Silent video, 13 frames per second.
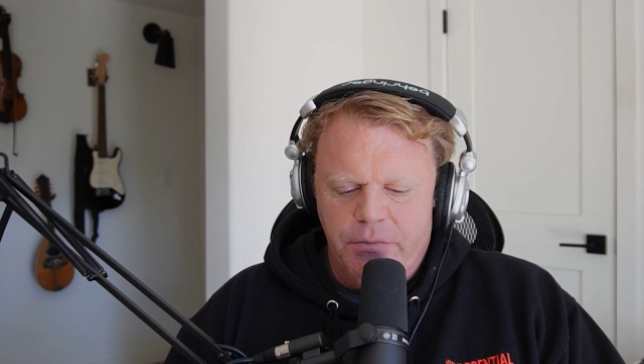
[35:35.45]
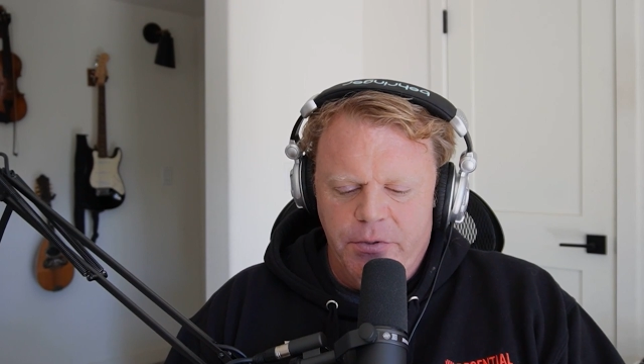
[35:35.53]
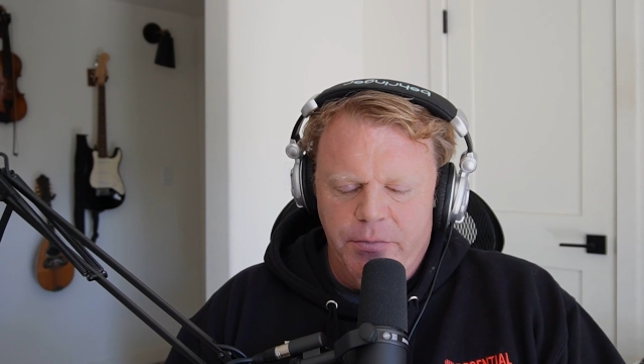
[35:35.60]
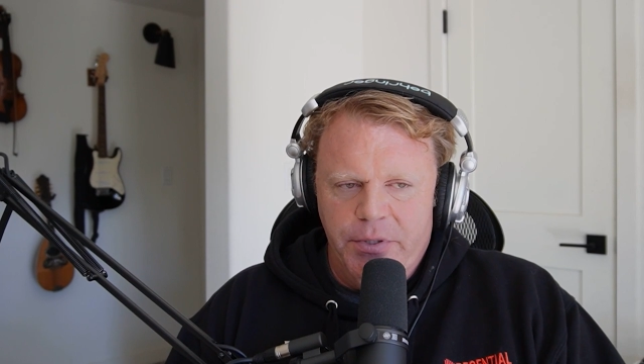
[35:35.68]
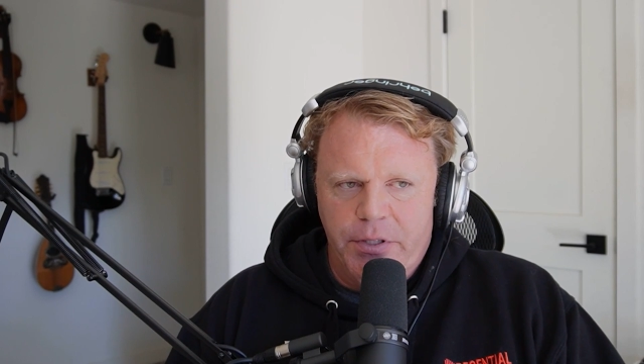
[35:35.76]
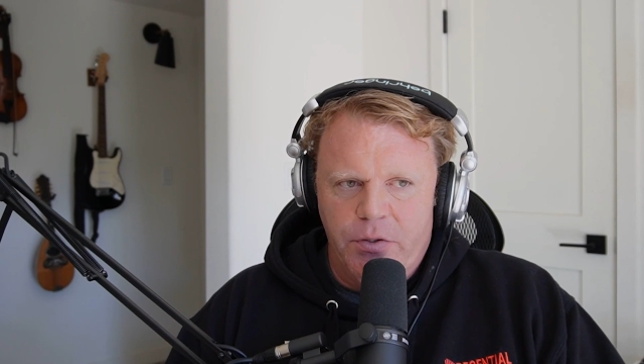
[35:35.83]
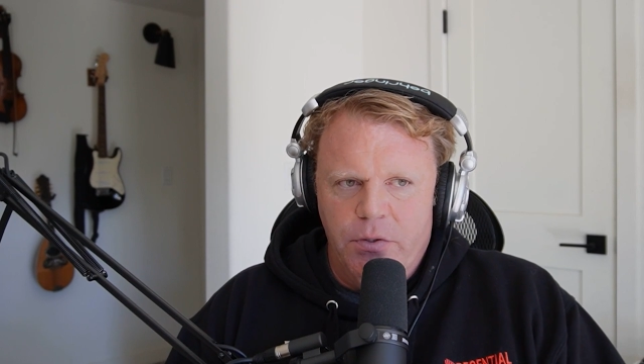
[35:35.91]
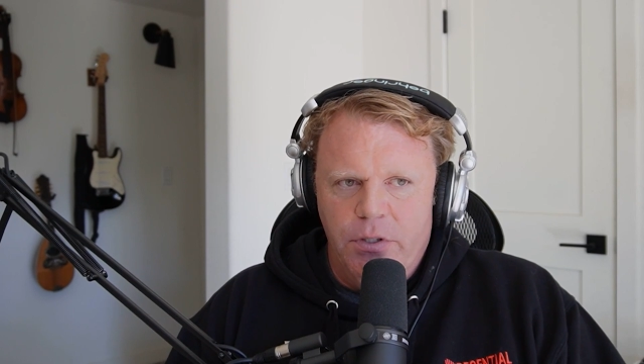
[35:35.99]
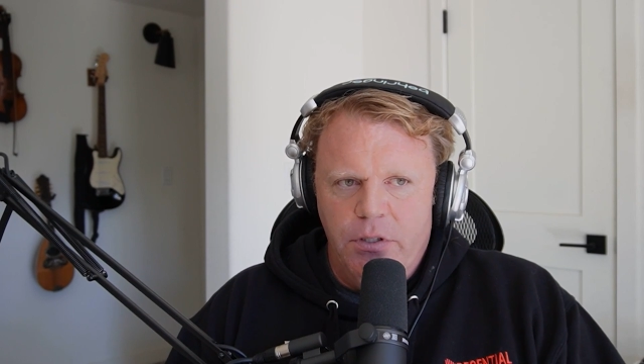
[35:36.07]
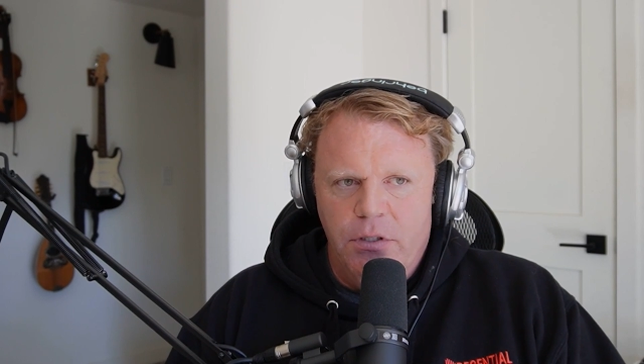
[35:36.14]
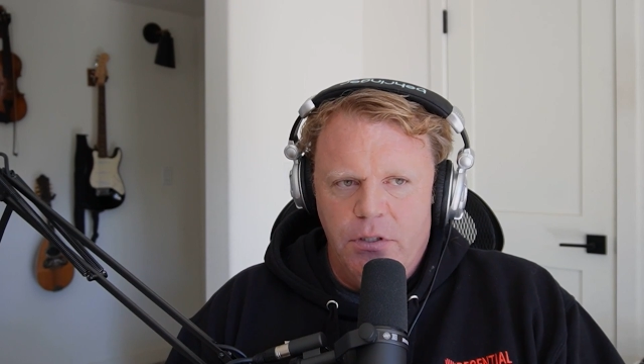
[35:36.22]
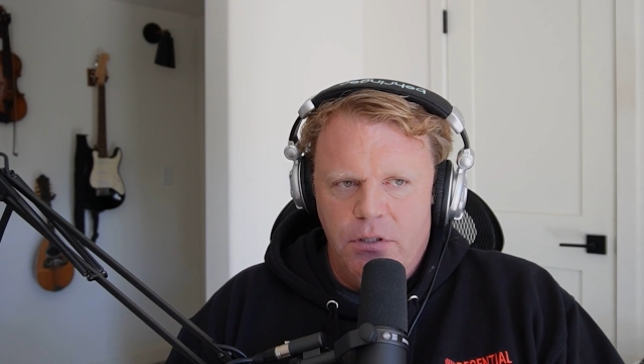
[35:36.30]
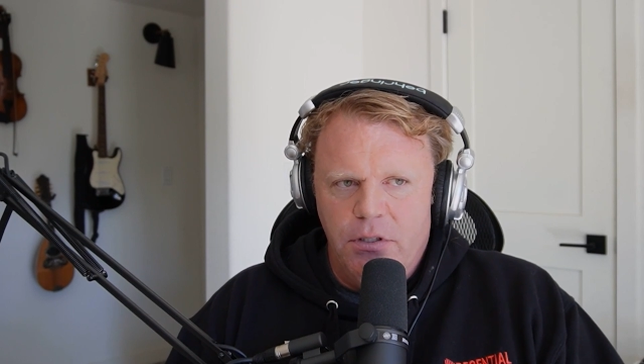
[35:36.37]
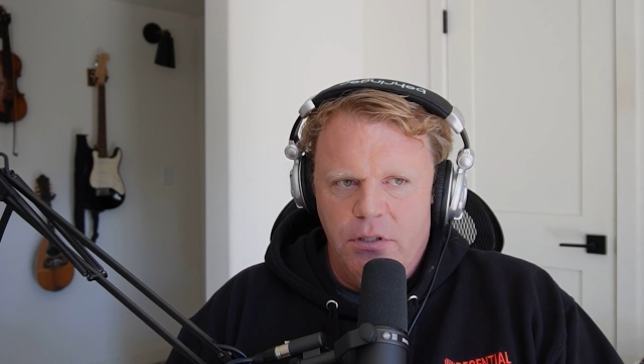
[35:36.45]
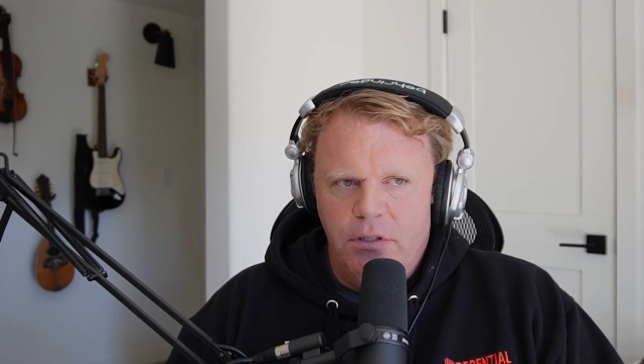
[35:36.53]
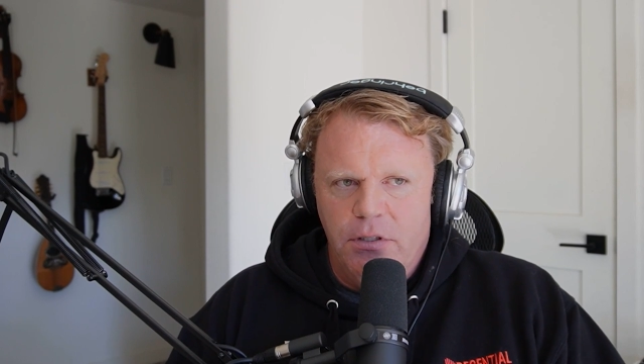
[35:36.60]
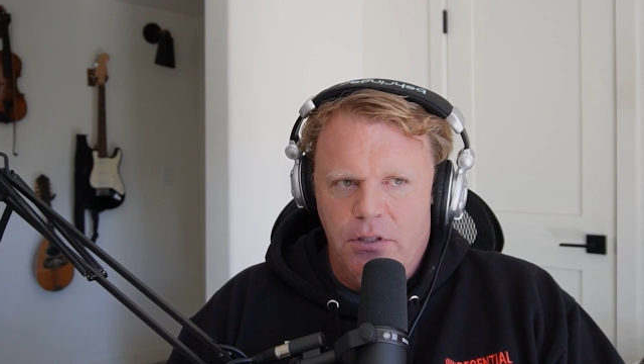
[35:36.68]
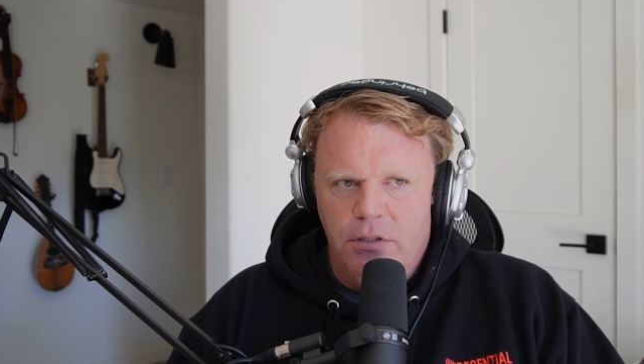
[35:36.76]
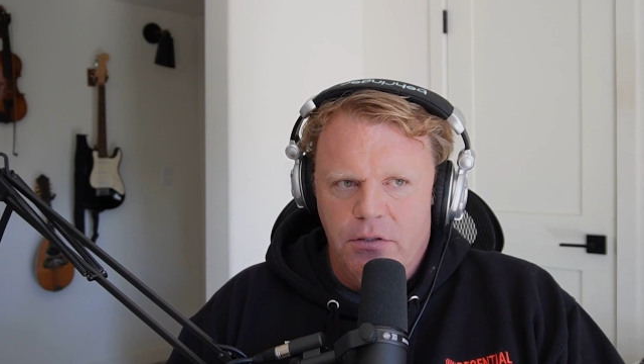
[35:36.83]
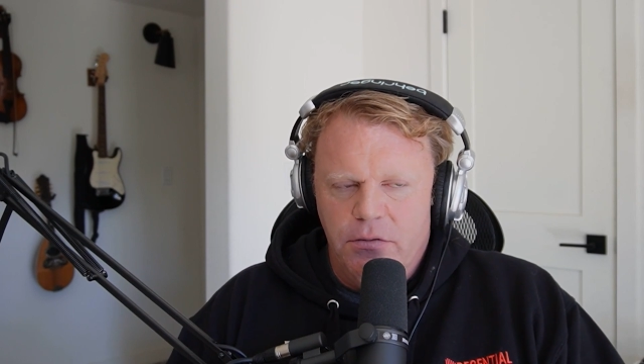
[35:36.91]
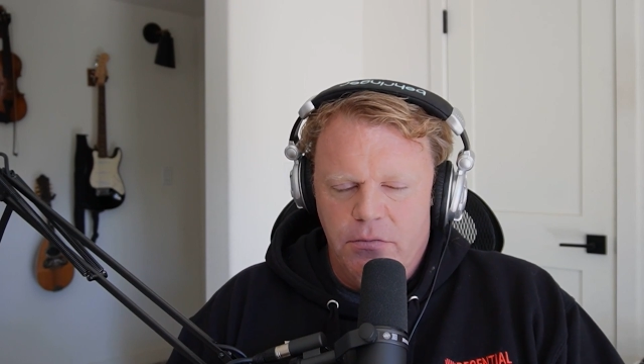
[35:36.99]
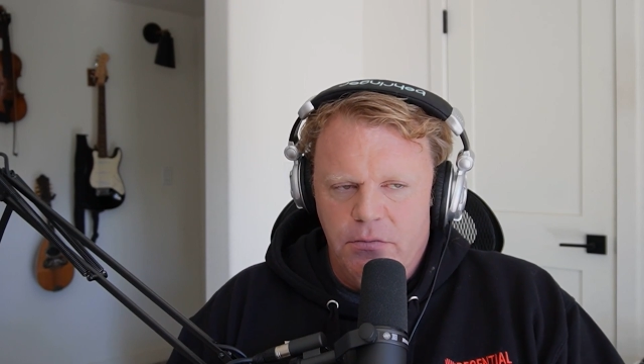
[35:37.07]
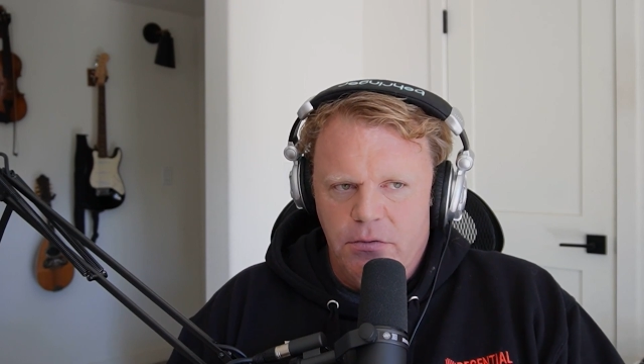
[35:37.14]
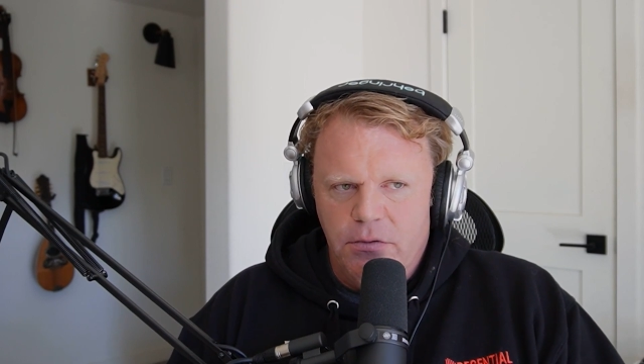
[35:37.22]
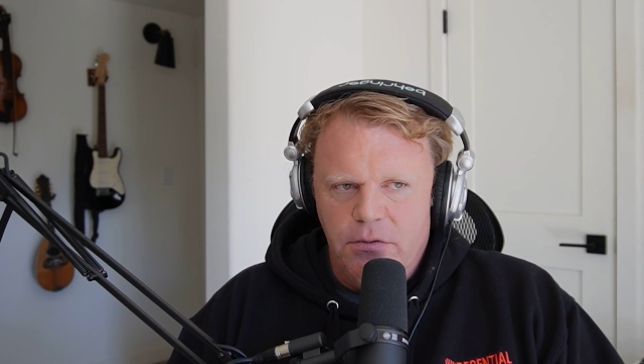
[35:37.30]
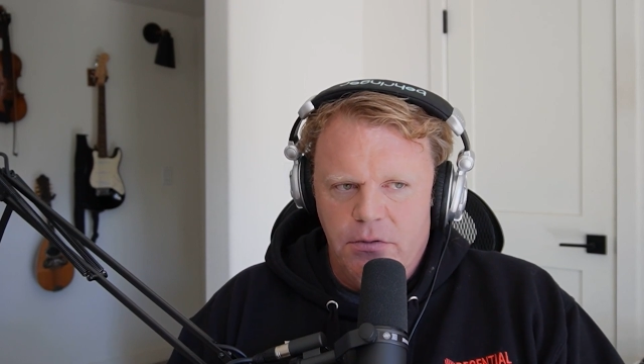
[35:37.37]
with Bitcoin,
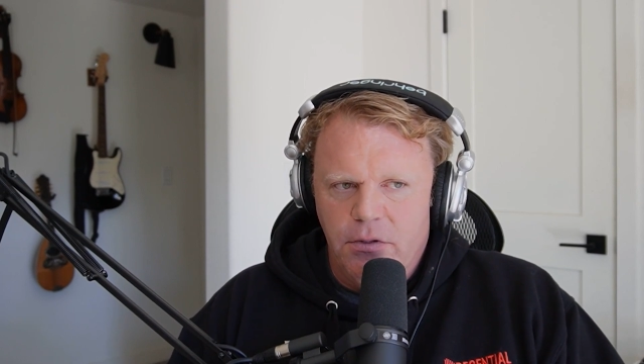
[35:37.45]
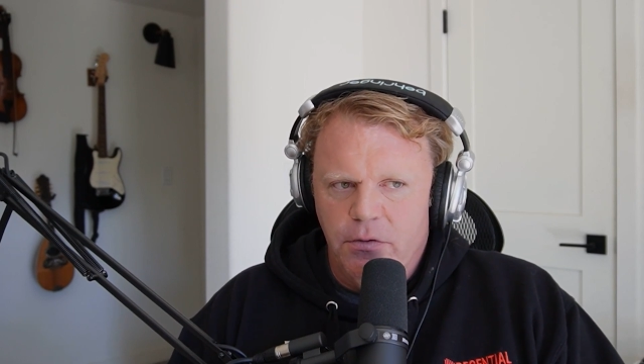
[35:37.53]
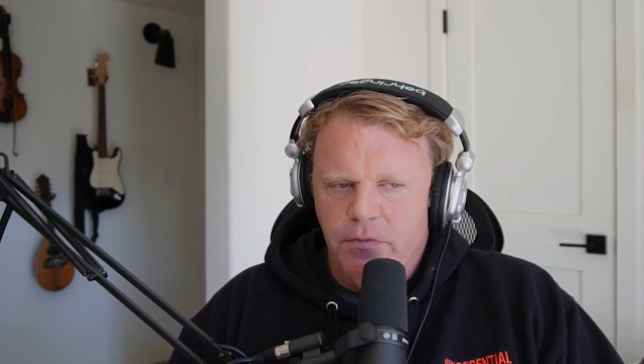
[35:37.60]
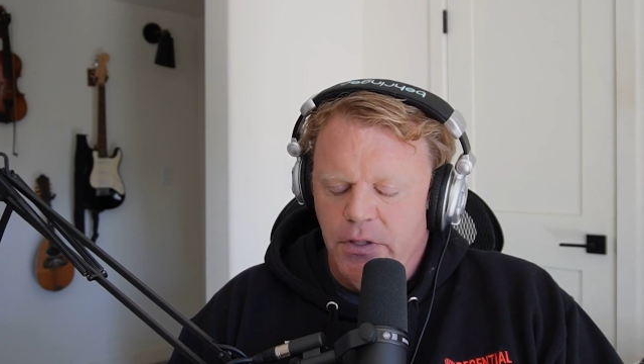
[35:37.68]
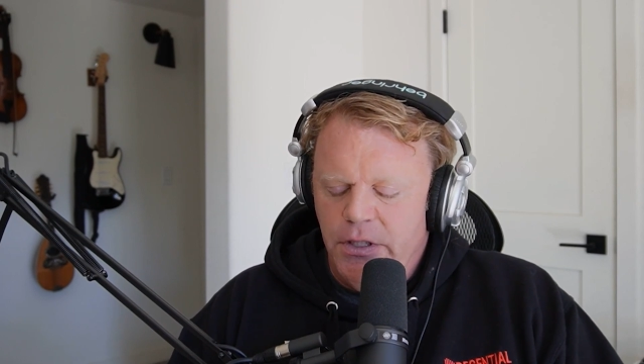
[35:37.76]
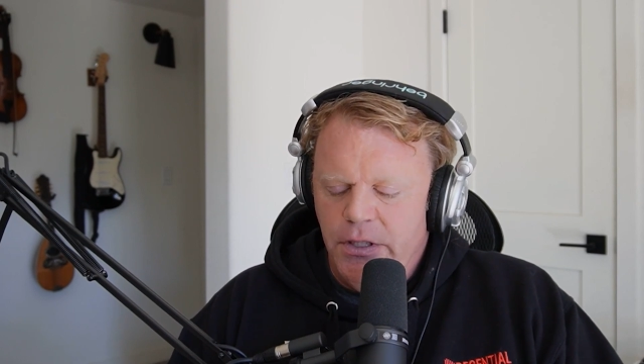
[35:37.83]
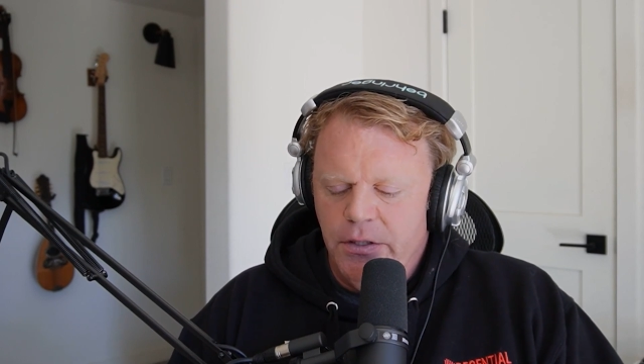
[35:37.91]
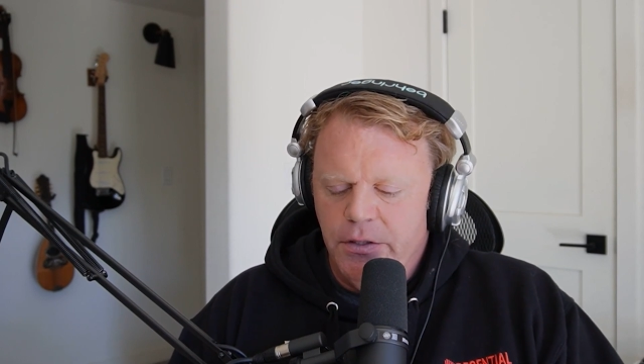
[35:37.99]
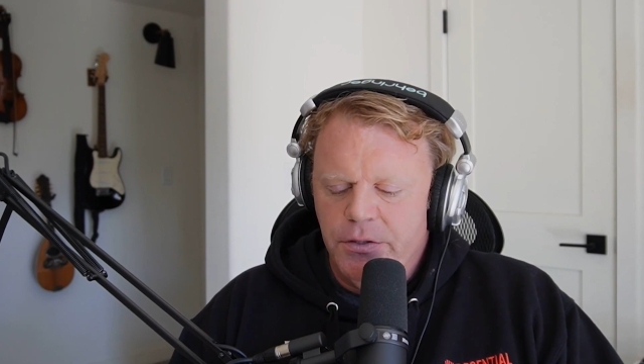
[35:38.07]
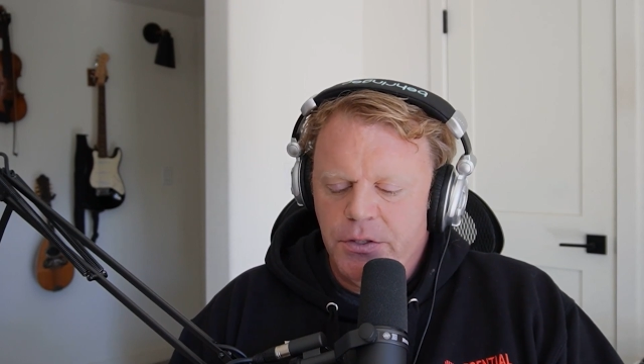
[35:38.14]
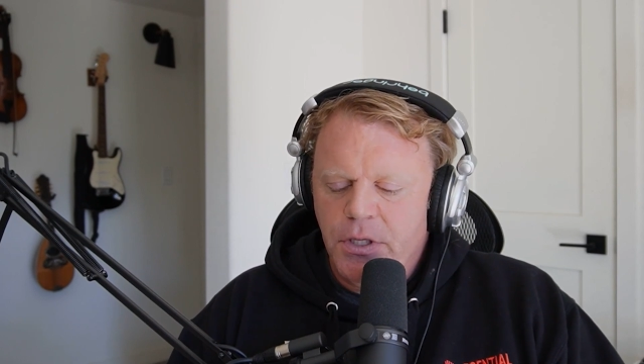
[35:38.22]
over the years.